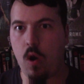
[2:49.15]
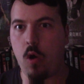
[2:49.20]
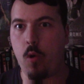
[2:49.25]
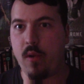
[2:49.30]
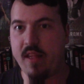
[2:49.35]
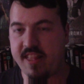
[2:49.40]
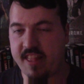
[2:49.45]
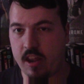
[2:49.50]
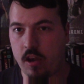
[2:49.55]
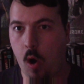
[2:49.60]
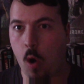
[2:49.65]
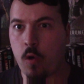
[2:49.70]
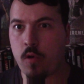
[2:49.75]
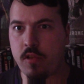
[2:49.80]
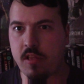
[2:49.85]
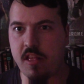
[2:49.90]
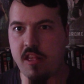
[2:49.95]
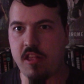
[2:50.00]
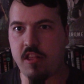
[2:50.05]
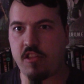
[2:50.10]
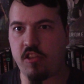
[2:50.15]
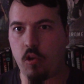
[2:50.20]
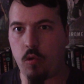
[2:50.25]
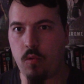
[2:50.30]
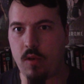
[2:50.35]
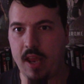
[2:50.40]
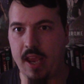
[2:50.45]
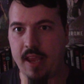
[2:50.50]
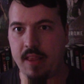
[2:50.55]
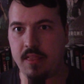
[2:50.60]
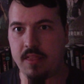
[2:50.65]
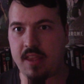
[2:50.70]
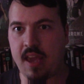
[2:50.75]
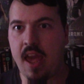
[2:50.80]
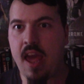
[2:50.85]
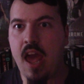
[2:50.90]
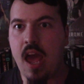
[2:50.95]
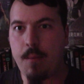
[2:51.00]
who is an art student,